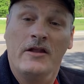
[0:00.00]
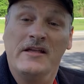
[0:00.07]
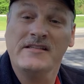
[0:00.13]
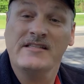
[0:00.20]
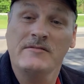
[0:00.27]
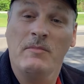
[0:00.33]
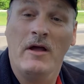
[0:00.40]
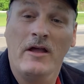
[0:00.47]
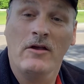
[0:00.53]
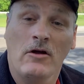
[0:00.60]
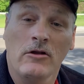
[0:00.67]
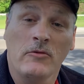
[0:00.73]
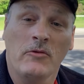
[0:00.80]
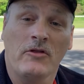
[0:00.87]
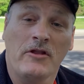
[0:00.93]
day, this is Mike
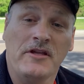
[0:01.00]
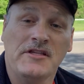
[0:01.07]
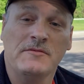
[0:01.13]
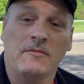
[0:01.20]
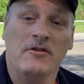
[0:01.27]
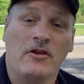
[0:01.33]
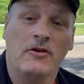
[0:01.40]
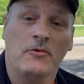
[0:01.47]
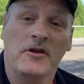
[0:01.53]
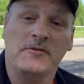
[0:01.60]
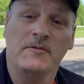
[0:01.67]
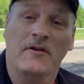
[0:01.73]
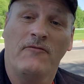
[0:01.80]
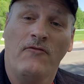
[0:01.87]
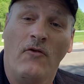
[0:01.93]
Olden with Lee Smithing. You can reach
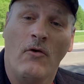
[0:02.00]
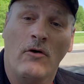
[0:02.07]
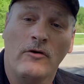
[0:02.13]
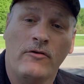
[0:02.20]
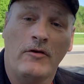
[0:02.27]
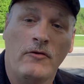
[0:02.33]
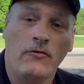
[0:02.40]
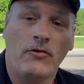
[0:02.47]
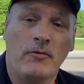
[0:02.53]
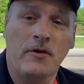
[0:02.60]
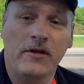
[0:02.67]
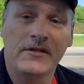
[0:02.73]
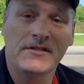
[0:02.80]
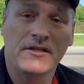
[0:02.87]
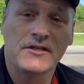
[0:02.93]
me at
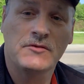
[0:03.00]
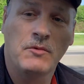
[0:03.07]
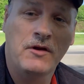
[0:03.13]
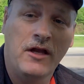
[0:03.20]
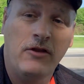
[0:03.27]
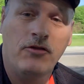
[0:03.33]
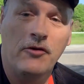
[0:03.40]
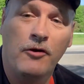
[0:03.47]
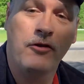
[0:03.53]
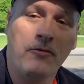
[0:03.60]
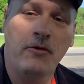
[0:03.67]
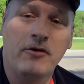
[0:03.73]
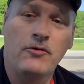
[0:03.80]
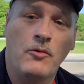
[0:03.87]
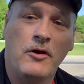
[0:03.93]

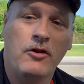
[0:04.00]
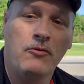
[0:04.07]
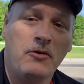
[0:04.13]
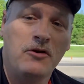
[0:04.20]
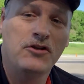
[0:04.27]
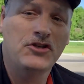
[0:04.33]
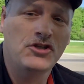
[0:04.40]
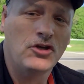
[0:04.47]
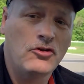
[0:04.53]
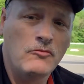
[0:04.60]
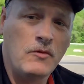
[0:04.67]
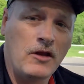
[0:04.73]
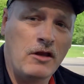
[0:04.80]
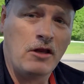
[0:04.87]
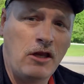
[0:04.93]
423-618-3323. Shoot
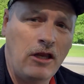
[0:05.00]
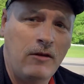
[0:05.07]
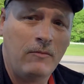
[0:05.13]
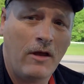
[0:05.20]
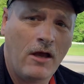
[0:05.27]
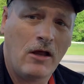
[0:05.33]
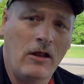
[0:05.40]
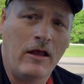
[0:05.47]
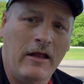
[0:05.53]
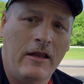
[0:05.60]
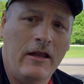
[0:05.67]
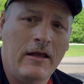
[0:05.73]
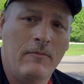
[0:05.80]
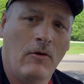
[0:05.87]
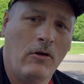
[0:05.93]
me an email at
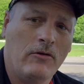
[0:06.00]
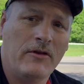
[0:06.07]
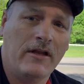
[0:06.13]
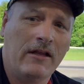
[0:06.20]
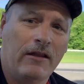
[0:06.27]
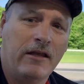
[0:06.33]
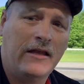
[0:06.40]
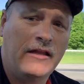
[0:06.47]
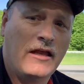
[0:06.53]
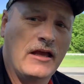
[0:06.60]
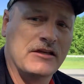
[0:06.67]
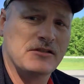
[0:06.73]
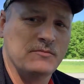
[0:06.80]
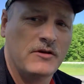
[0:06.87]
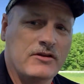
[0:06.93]

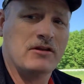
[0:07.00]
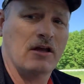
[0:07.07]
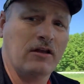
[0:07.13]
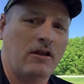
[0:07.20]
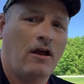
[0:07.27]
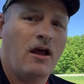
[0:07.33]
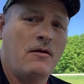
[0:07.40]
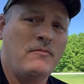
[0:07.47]
molden@lee-smith.com.